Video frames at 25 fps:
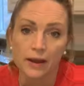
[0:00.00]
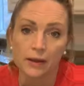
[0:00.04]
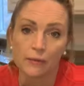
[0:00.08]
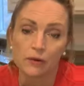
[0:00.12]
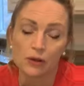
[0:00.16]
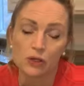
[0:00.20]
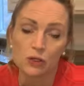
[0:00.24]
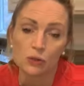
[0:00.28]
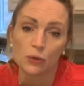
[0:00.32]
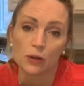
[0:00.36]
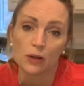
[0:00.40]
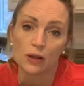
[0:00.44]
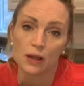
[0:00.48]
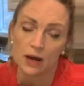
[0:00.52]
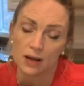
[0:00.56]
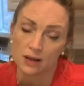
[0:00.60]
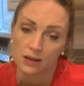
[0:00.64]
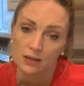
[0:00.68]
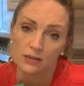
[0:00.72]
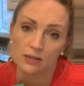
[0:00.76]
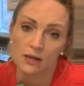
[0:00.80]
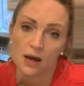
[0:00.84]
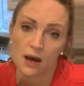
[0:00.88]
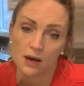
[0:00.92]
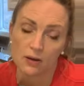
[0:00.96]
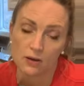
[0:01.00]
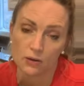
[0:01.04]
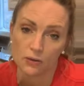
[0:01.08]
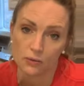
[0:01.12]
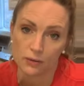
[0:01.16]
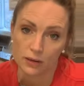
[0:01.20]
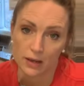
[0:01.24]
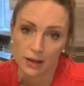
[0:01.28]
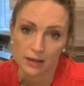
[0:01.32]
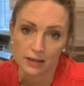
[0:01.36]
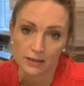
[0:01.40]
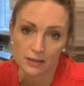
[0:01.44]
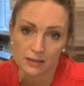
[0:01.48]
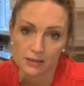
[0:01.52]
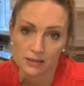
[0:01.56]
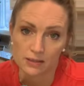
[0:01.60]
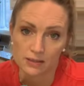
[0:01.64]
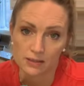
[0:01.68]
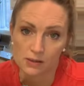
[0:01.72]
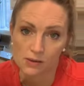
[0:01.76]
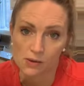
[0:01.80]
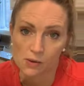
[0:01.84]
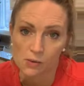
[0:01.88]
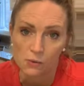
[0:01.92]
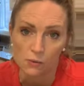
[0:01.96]
And we do a lot of taco
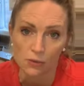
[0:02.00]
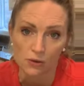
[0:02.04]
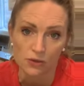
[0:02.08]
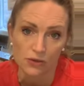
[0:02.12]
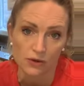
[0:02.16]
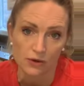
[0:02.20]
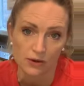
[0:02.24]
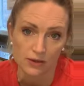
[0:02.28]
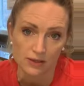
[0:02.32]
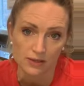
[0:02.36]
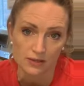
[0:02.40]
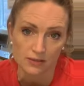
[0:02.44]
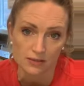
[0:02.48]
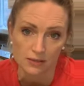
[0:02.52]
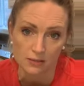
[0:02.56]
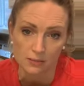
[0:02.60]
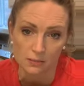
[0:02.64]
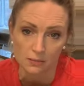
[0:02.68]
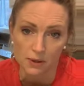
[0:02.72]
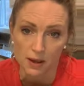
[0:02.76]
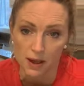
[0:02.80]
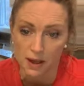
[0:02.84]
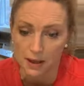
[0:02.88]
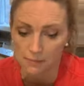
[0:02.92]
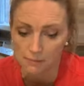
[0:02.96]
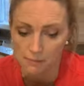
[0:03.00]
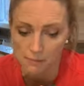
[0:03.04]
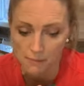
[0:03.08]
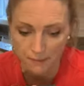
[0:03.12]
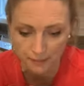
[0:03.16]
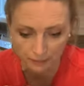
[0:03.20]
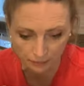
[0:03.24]
nights with our Instant Pot.